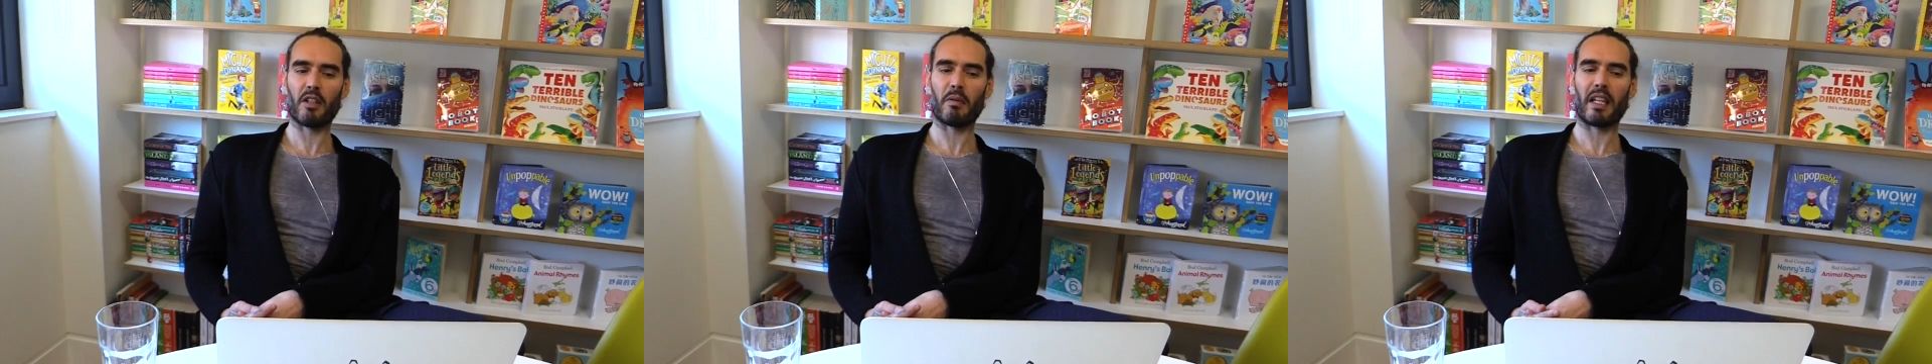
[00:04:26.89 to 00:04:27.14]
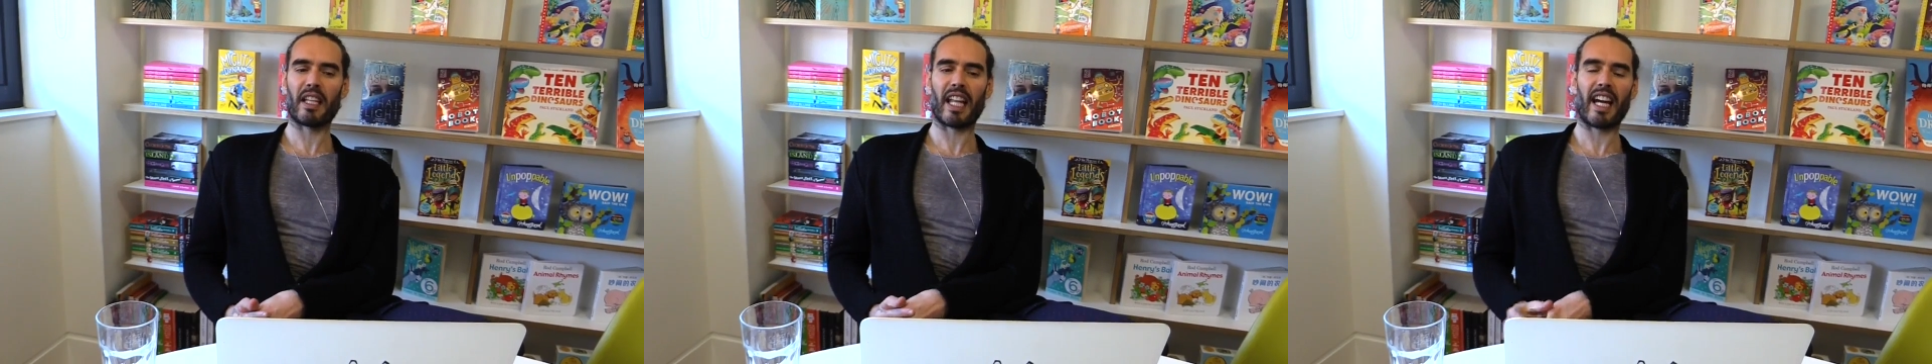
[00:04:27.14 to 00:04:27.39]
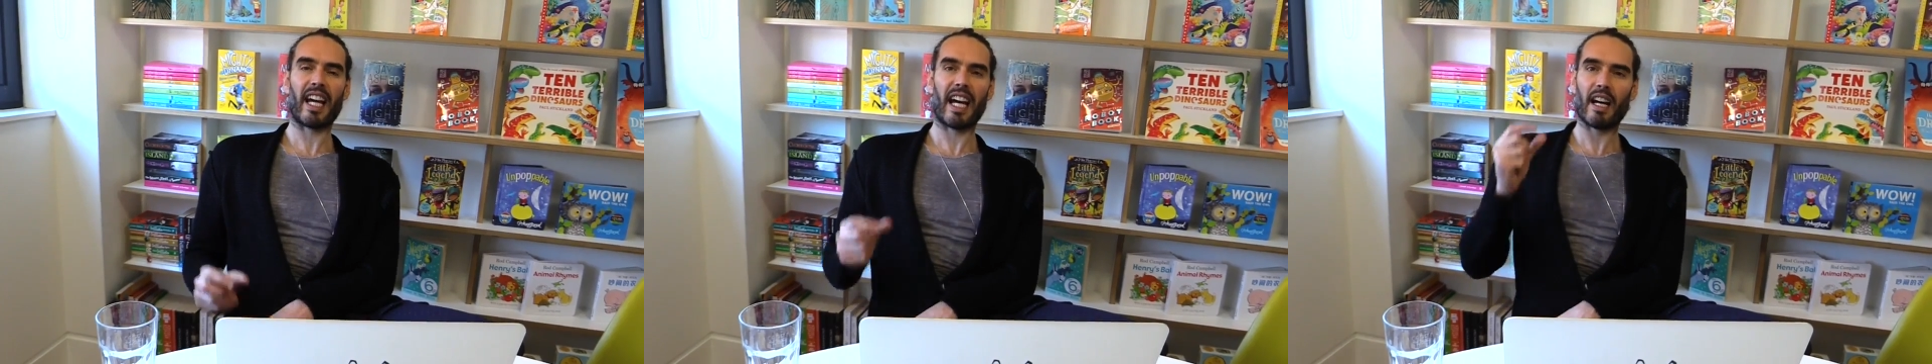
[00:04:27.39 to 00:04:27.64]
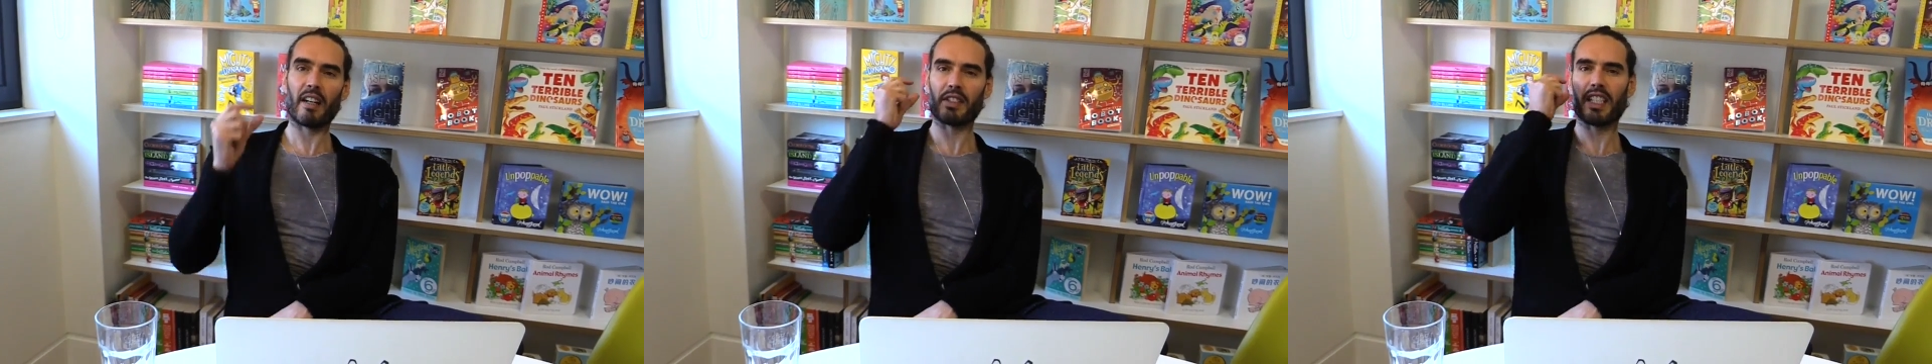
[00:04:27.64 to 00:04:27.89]
doing that
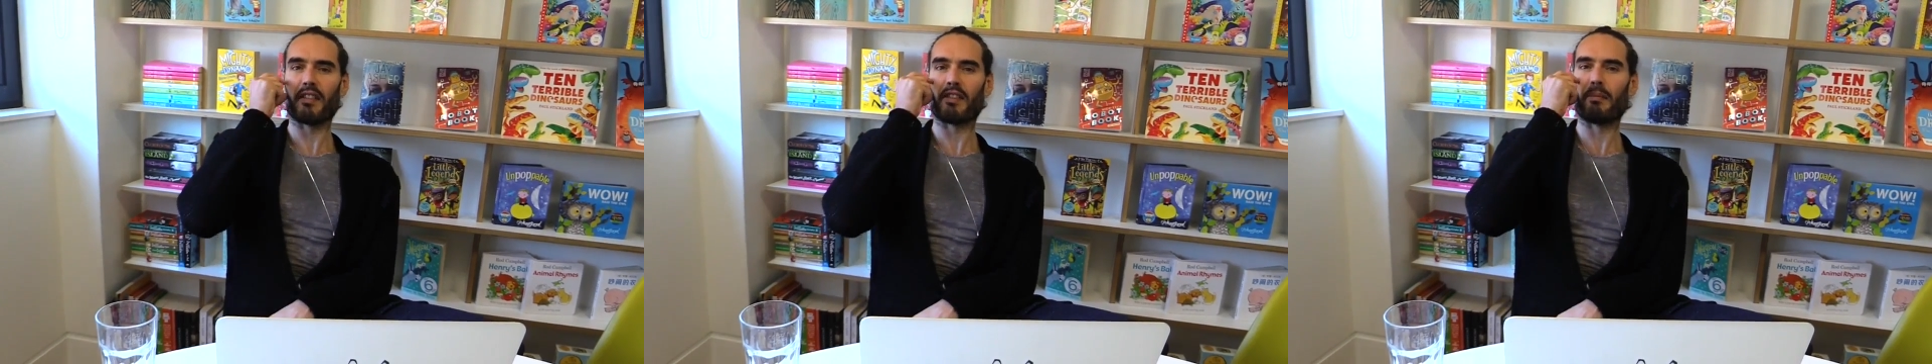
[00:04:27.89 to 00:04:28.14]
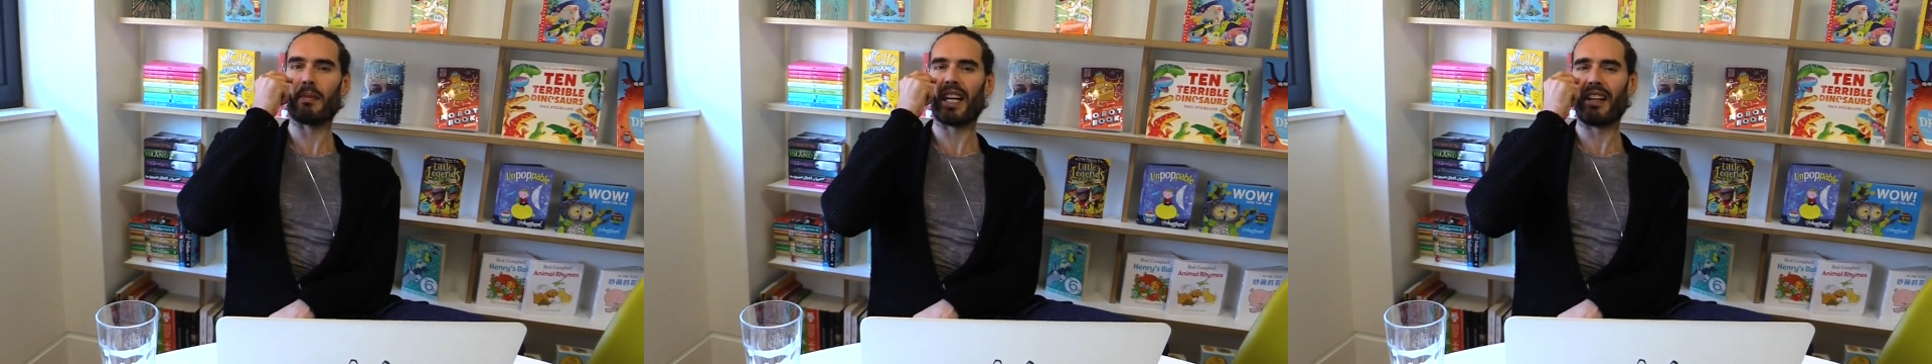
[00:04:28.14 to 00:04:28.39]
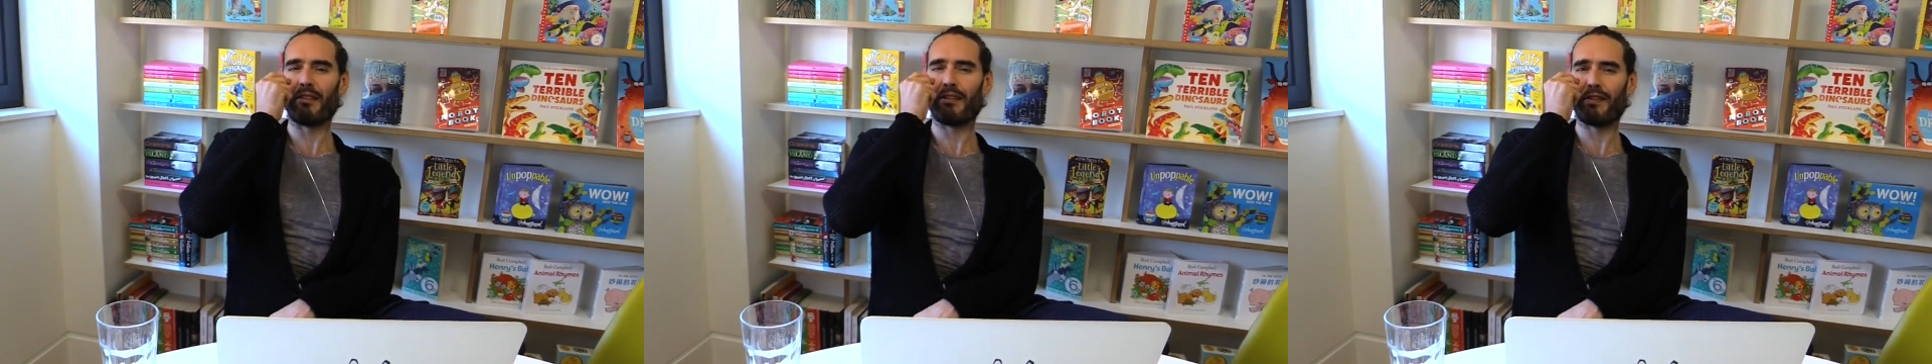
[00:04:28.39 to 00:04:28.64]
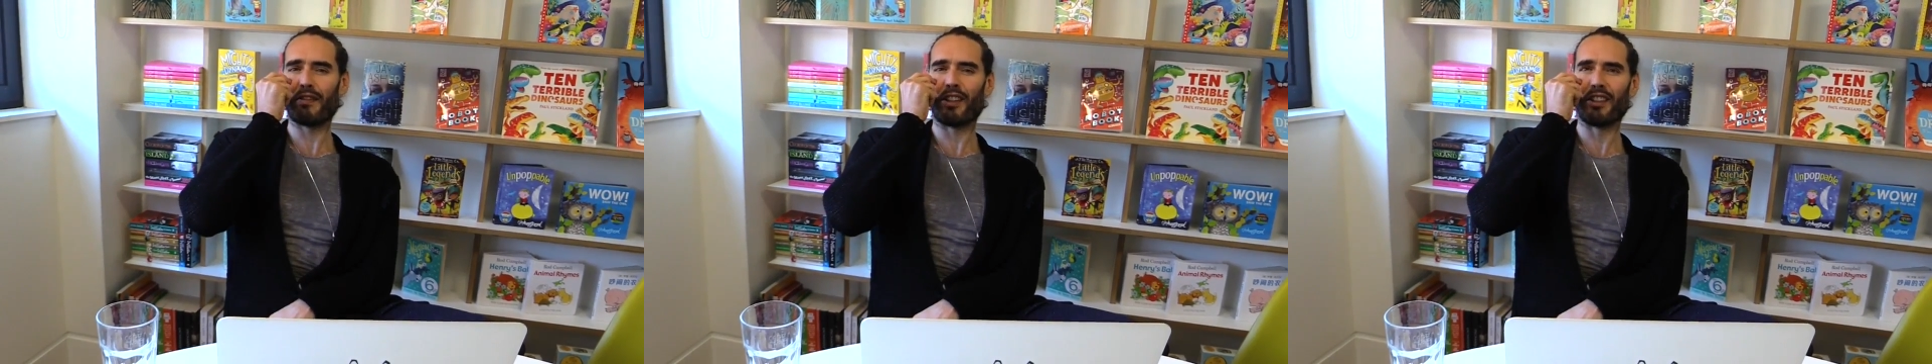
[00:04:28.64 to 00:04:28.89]
out of another
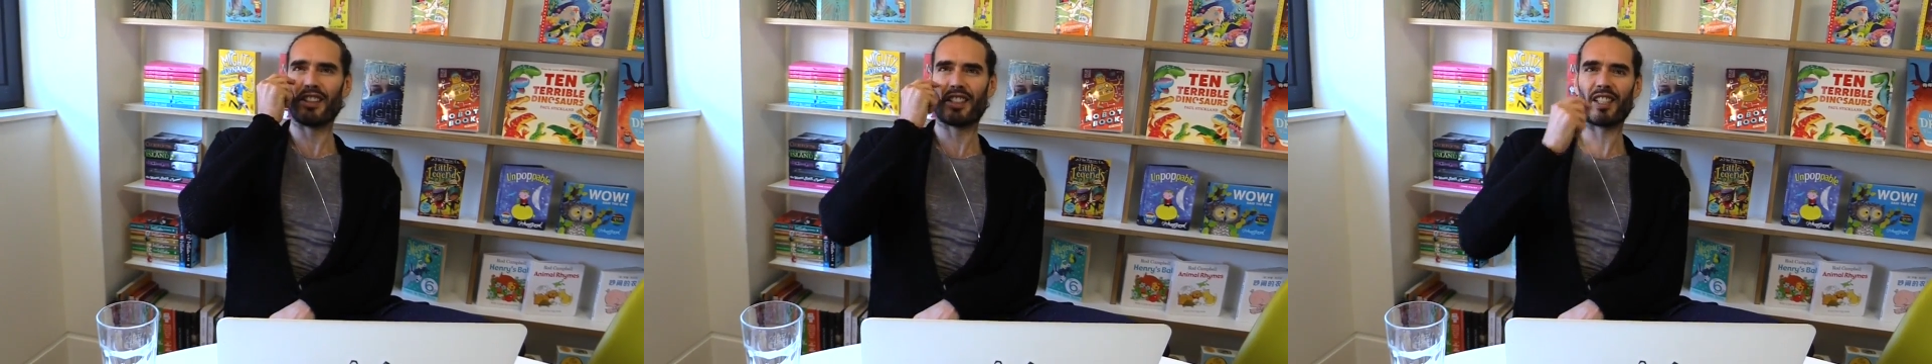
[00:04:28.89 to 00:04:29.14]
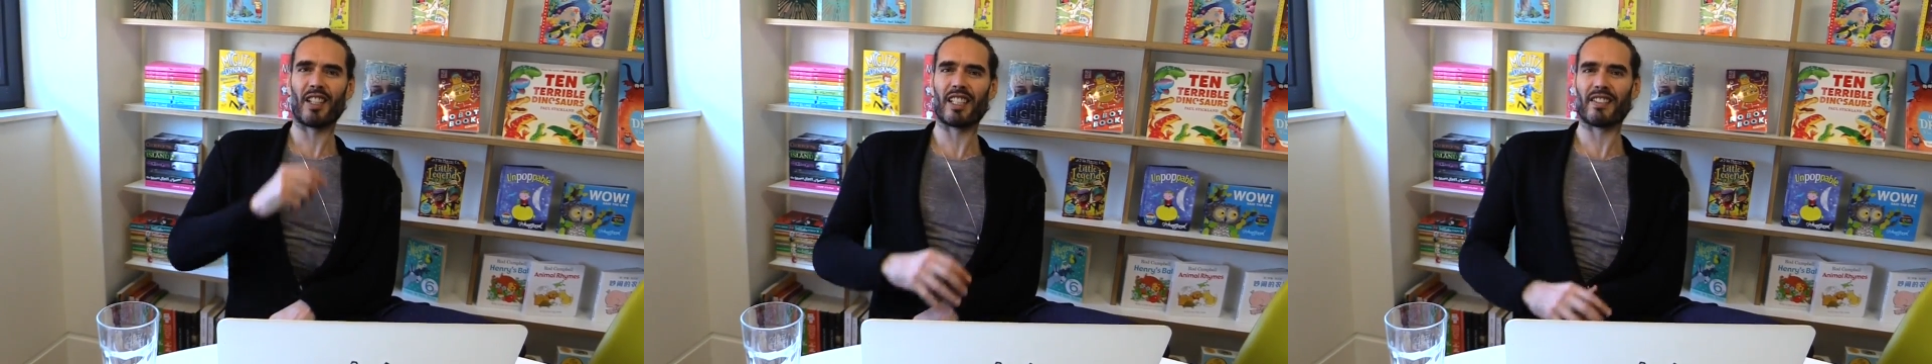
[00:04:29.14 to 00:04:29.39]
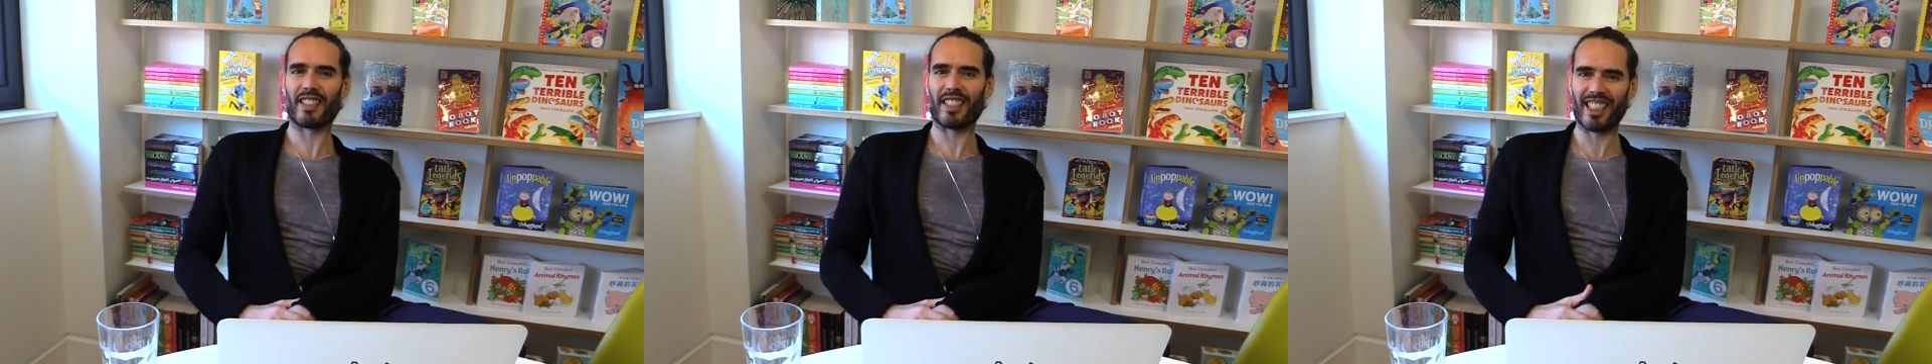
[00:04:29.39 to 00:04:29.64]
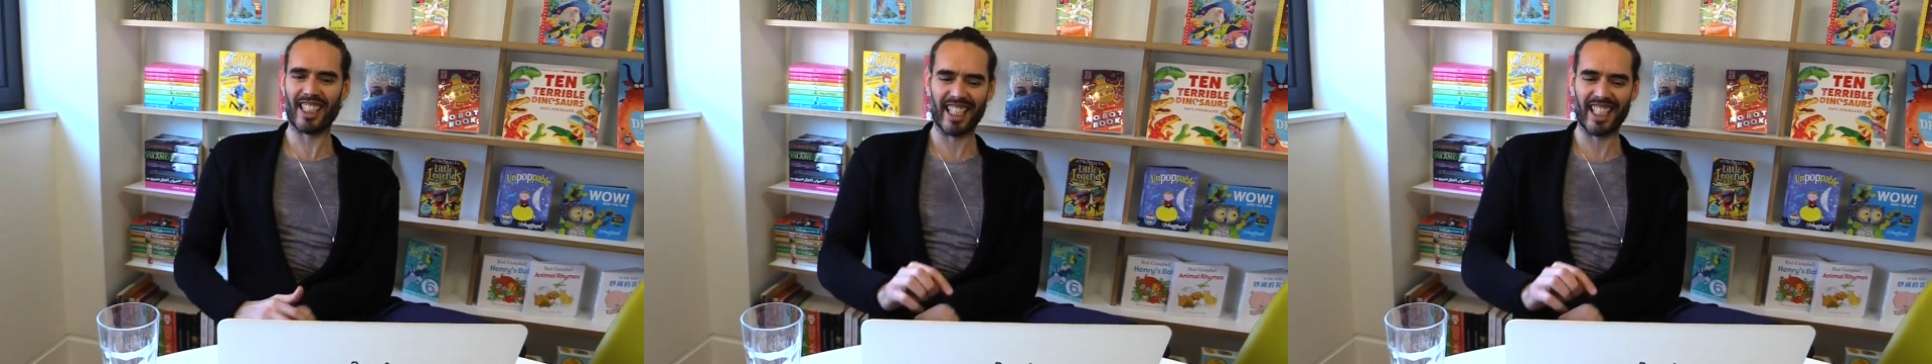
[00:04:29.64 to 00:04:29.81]
mouth on the side of her